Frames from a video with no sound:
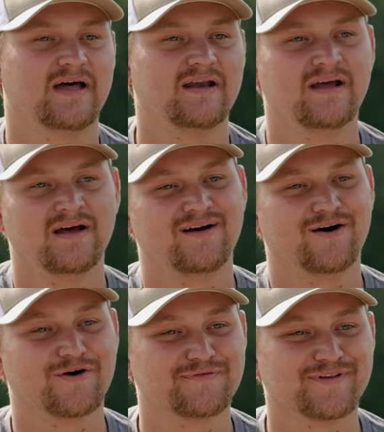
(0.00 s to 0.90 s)
that
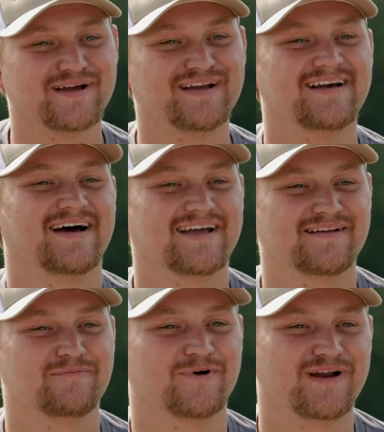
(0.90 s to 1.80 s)
hopefully I
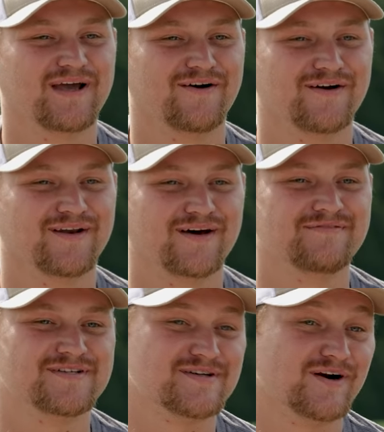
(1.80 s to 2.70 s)
can one day earn
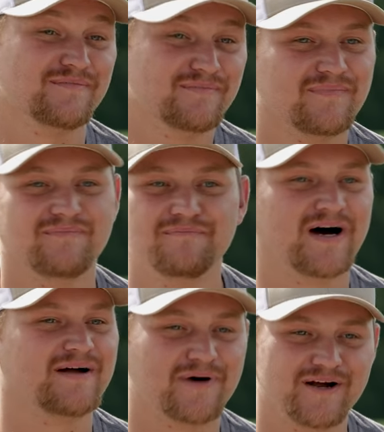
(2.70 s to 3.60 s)
enough to start
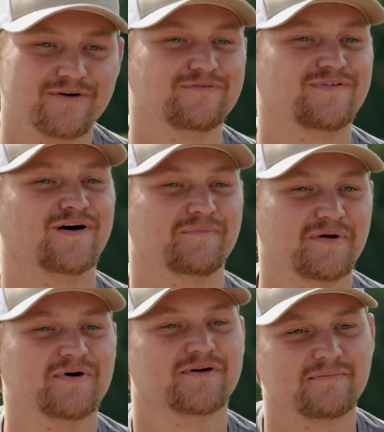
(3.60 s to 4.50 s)
buying my own farm
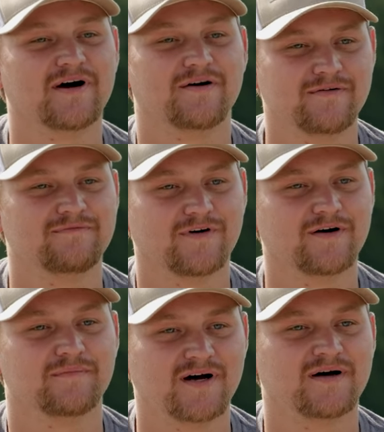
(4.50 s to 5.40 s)
and building my own farm.